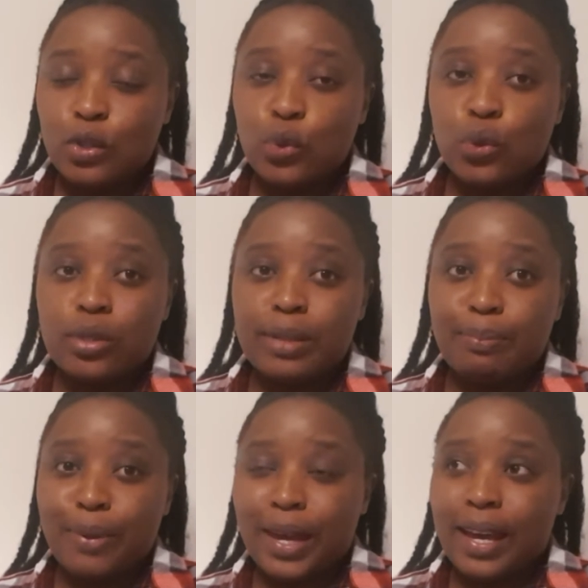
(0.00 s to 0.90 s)
to
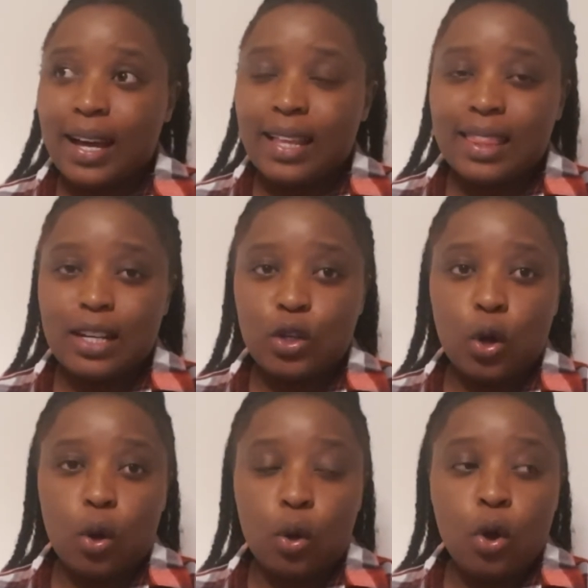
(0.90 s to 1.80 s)
repair the
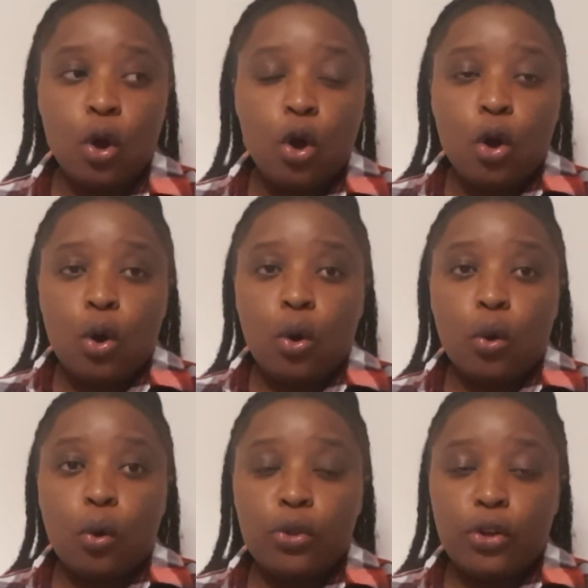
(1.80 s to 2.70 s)
door.
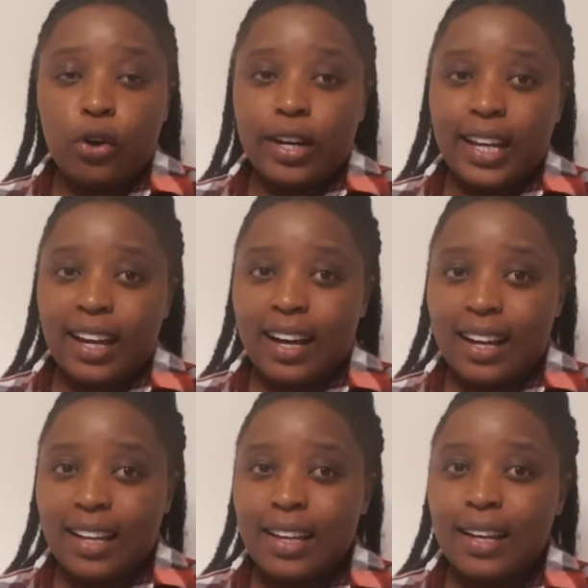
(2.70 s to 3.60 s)
Gudhodeka